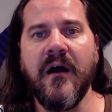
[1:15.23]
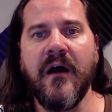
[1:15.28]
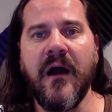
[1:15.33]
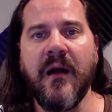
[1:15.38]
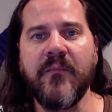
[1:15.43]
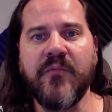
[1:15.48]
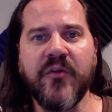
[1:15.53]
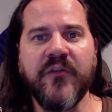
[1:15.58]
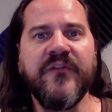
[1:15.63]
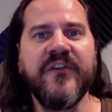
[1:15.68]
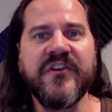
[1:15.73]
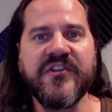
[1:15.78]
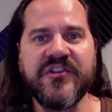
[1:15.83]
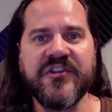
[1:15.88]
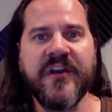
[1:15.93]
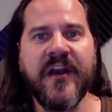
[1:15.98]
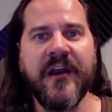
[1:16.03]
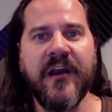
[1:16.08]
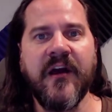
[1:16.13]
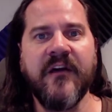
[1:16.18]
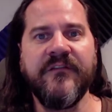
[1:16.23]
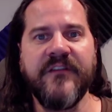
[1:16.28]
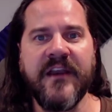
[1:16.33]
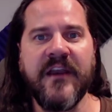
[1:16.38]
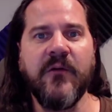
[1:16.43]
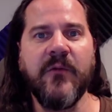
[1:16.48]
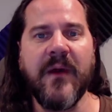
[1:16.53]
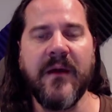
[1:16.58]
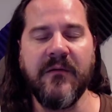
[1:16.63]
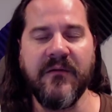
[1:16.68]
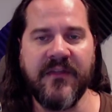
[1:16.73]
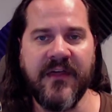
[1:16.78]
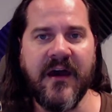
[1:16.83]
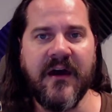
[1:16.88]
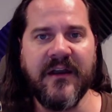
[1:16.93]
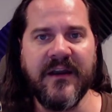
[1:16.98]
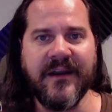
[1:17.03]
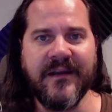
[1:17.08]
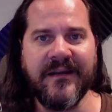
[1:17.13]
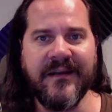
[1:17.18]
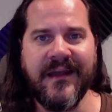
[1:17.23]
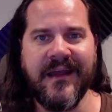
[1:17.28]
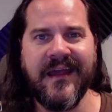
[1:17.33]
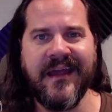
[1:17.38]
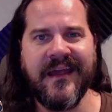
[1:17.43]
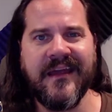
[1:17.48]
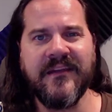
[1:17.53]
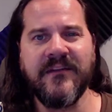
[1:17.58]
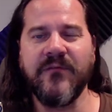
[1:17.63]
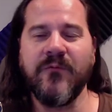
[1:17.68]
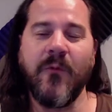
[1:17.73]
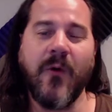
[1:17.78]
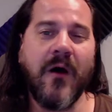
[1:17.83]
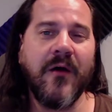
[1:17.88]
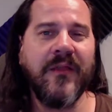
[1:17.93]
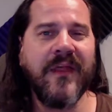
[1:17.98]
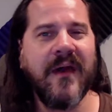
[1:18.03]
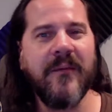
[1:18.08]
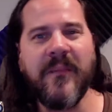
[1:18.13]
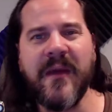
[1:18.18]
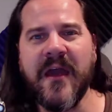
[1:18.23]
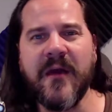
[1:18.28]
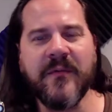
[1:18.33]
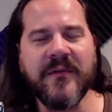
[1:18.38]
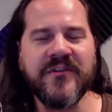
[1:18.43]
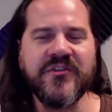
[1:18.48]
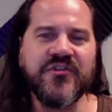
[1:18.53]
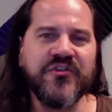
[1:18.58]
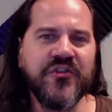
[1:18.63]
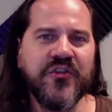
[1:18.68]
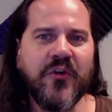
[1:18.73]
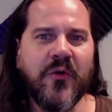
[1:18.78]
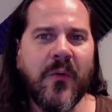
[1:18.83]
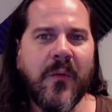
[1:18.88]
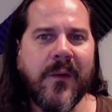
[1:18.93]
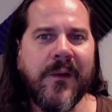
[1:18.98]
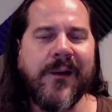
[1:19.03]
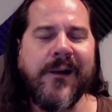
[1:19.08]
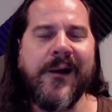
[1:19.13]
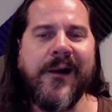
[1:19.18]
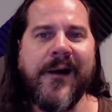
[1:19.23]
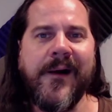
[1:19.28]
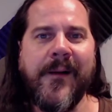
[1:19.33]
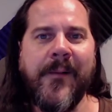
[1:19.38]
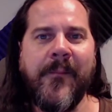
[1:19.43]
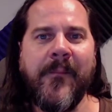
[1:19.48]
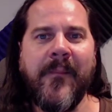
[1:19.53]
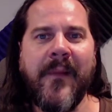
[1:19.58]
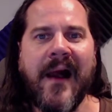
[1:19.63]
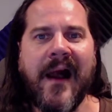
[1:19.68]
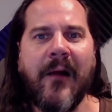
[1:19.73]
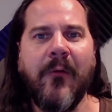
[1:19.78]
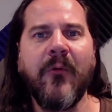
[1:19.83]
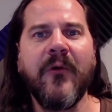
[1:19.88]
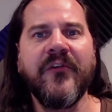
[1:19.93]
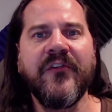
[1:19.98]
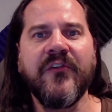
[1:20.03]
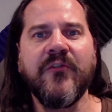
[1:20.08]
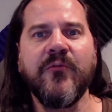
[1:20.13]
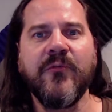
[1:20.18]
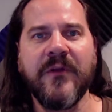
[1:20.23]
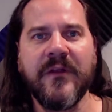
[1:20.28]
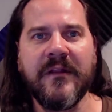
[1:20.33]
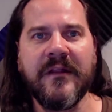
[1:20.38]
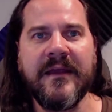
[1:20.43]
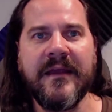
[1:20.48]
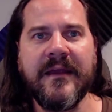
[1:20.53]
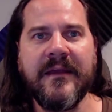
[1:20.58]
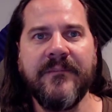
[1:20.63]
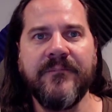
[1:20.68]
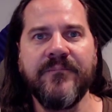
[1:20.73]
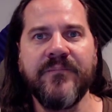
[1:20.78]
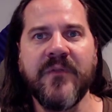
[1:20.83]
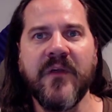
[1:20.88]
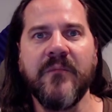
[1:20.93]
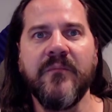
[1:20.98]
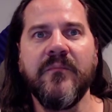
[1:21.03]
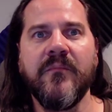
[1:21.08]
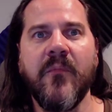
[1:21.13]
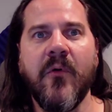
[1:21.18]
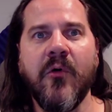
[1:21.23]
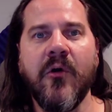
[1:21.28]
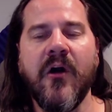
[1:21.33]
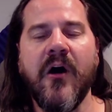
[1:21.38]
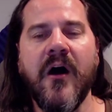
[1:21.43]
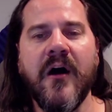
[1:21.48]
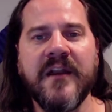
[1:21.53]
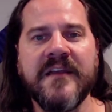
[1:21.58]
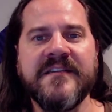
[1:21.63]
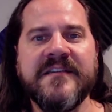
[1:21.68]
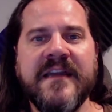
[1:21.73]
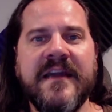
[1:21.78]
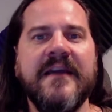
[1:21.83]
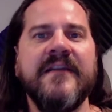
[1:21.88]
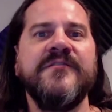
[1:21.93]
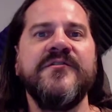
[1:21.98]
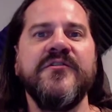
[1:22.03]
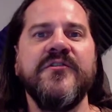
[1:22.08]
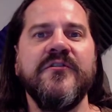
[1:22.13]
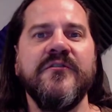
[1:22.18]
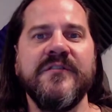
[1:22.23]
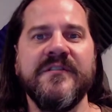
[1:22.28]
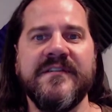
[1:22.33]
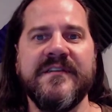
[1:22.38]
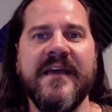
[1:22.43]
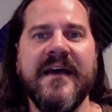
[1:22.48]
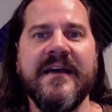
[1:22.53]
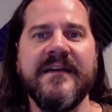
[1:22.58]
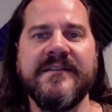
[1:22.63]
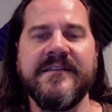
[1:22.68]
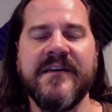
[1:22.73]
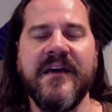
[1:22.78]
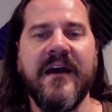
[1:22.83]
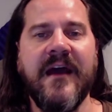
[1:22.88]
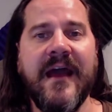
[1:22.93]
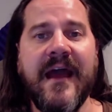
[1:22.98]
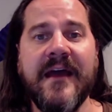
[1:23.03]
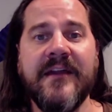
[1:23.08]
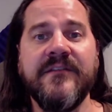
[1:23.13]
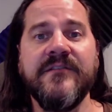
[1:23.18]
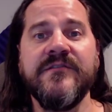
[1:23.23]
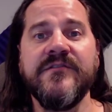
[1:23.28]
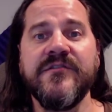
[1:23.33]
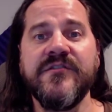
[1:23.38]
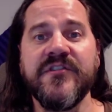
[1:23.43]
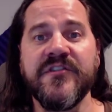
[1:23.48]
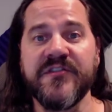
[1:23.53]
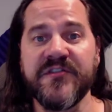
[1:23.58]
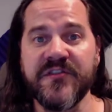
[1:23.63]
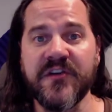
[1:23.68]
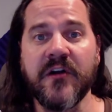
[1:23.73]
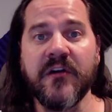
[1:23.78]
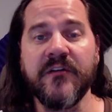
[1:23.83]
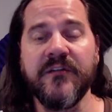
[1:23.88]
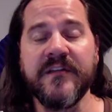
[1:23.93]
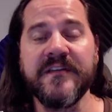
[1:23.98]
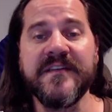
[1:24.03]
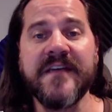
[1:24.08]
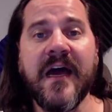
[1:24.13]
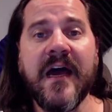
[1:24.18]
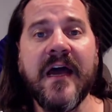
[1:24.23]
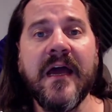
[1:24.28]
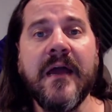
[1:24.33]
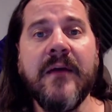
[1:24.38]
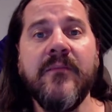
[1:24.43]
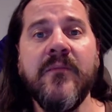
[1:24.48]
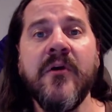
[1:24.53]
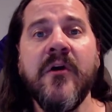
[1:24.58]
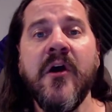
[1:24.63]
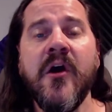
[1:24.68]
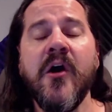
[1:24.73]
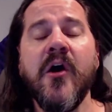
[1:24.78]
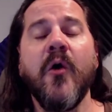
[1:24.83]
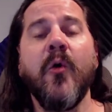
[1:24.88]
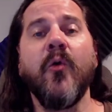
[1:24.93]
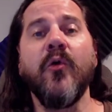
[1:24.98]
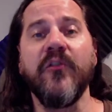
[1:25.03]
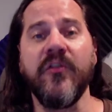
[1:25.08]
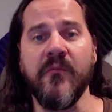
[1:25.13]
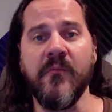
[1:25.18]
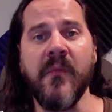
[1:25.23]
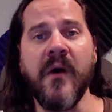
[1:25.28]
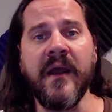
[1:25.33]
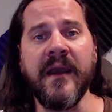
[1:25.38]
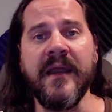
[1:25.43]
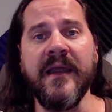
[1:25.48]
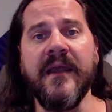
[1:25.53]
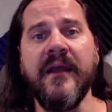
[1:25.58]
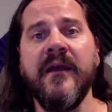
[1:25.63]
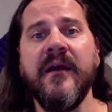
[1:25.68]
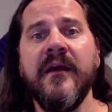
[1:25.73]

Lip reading: proficient enough anyway without it. And while that may have been true, I wasn't really, the more honest answer is that I hadn't just sunk the time or the money